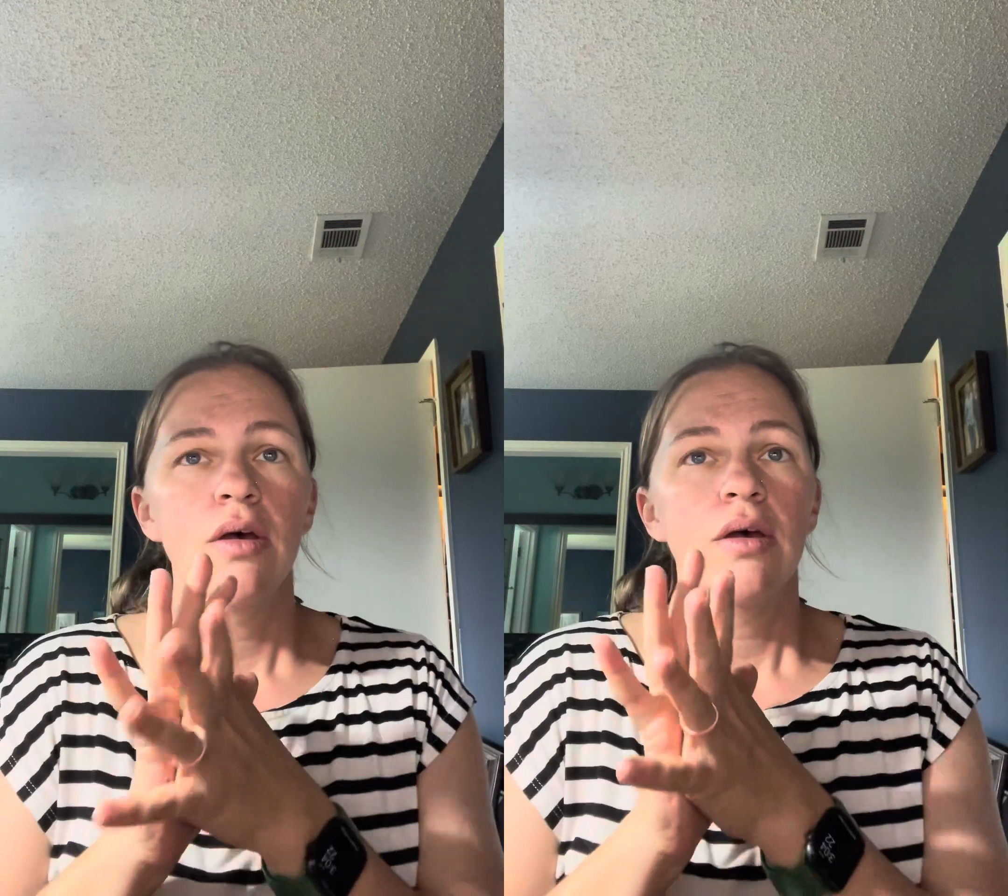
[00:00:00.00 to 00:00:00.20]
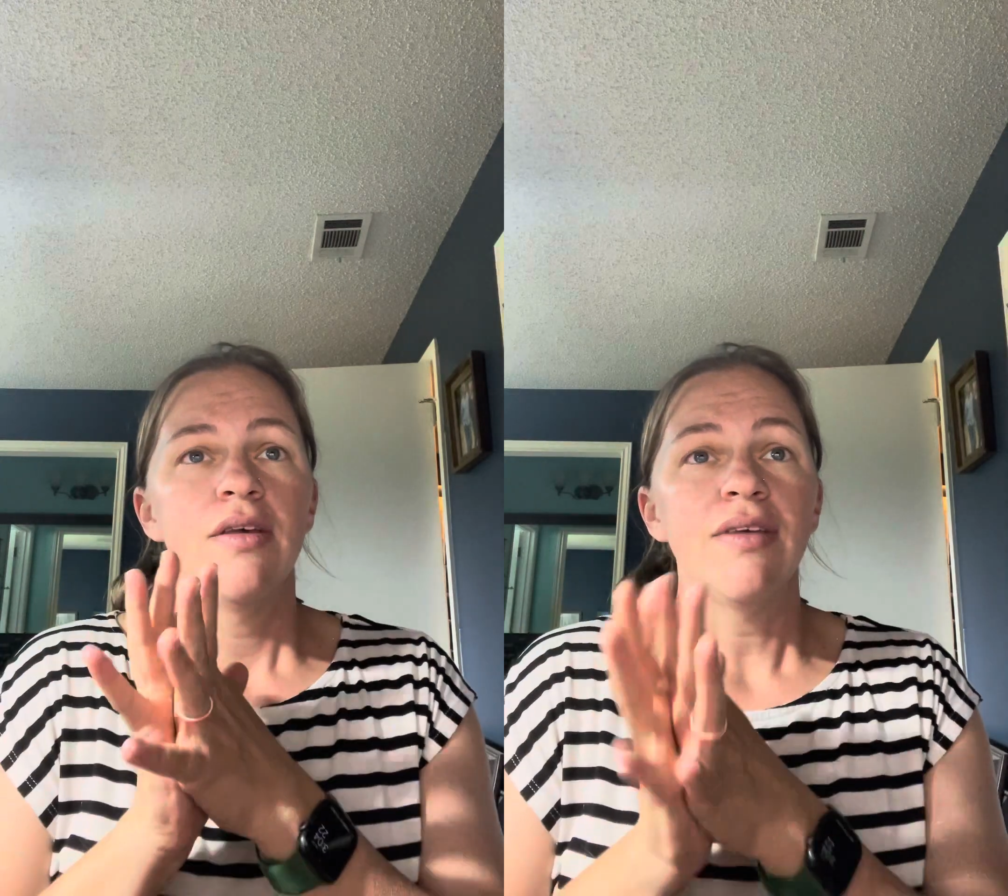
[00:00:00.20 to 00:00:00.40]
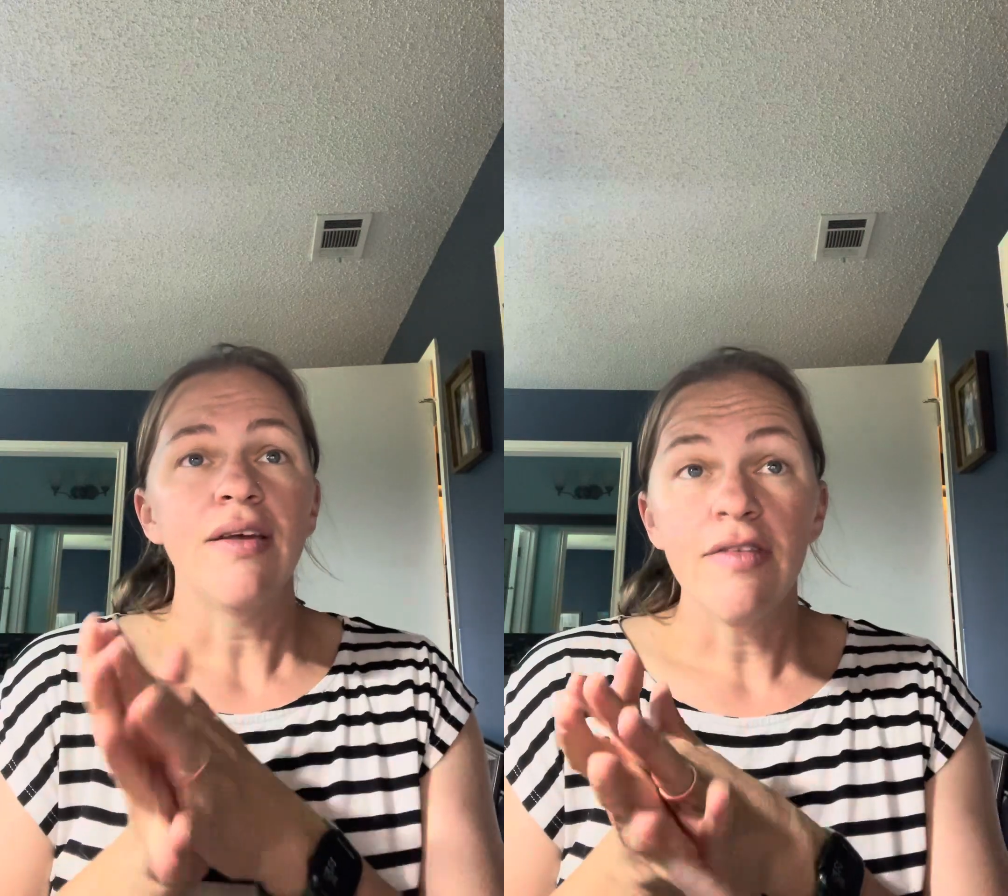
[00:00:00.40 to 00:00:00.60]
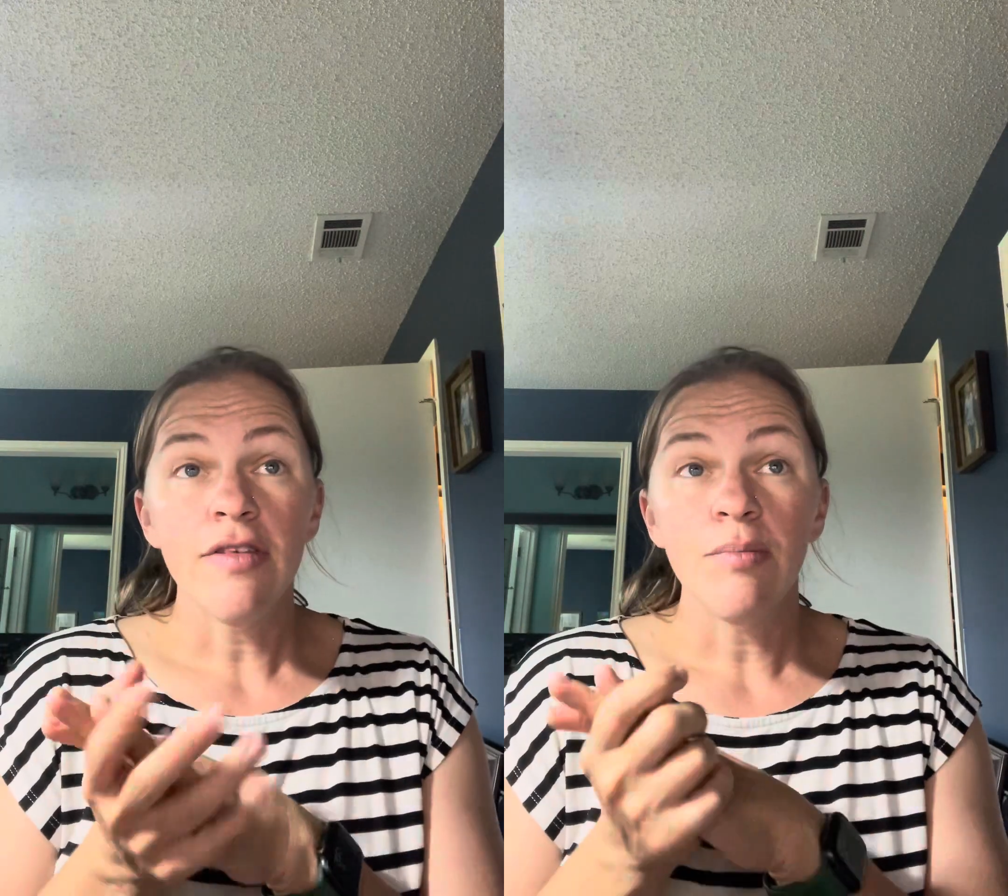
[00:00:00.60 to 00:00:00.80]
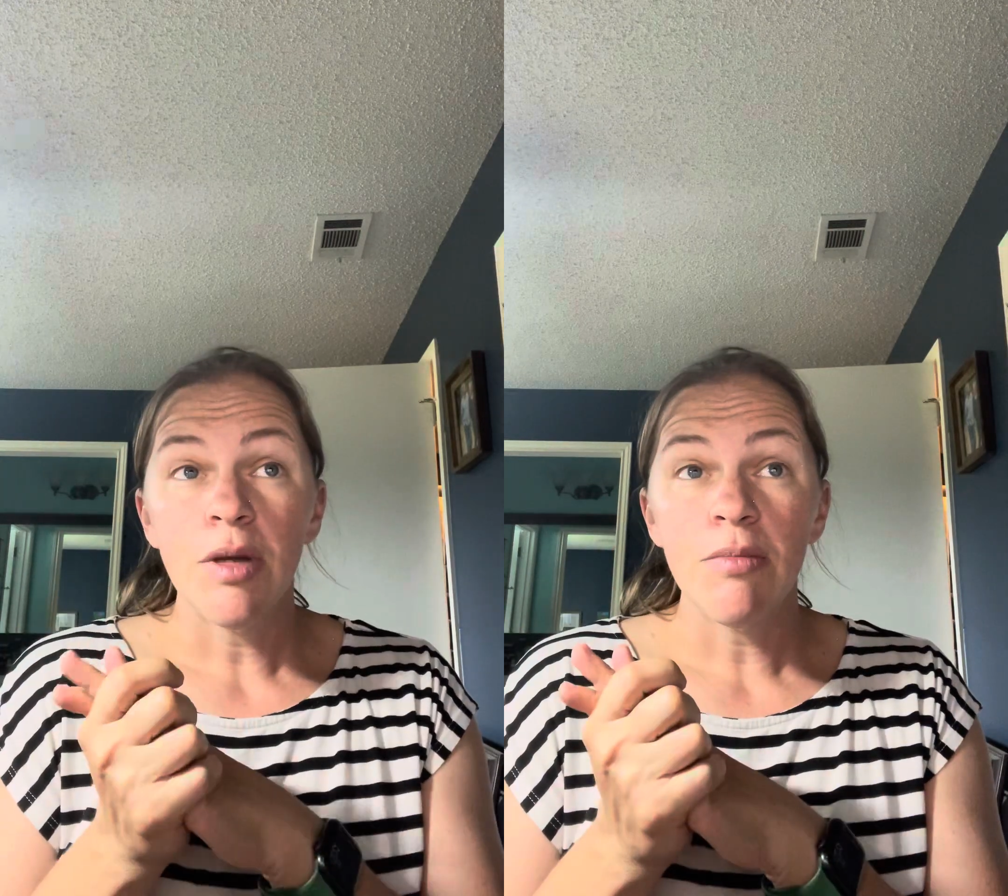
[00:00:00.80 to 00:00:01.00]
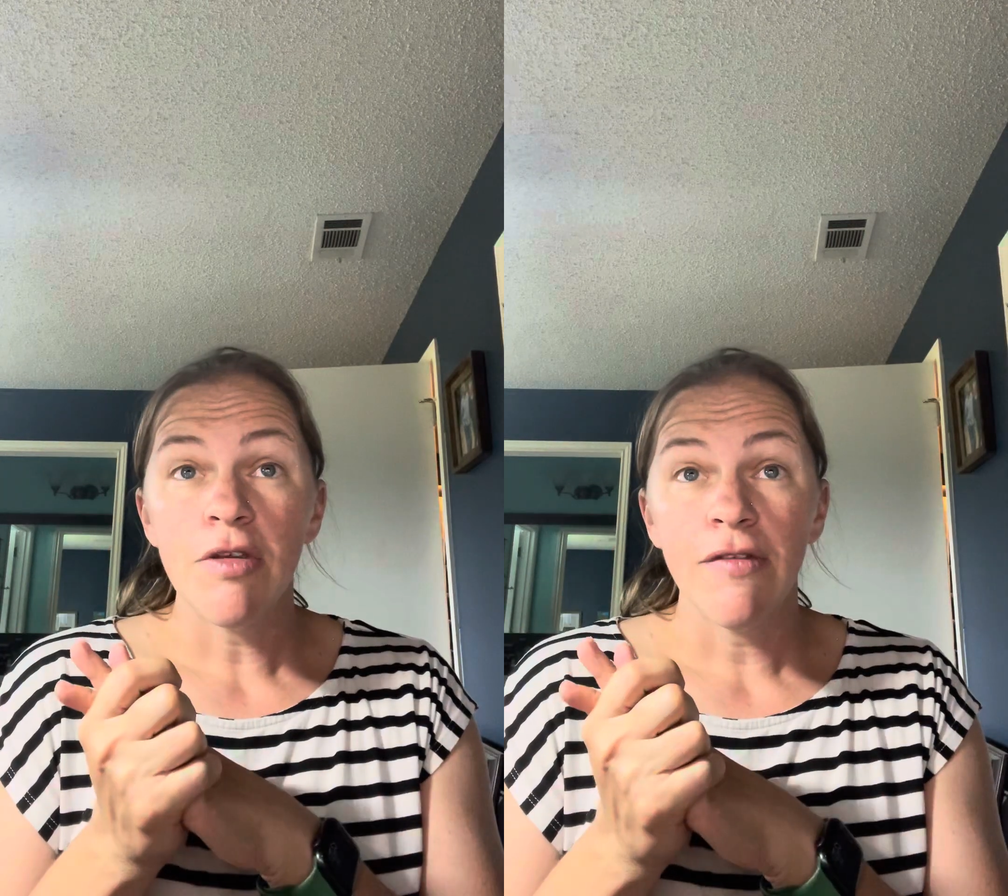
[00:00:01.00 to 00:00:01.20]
Signs and symptoms of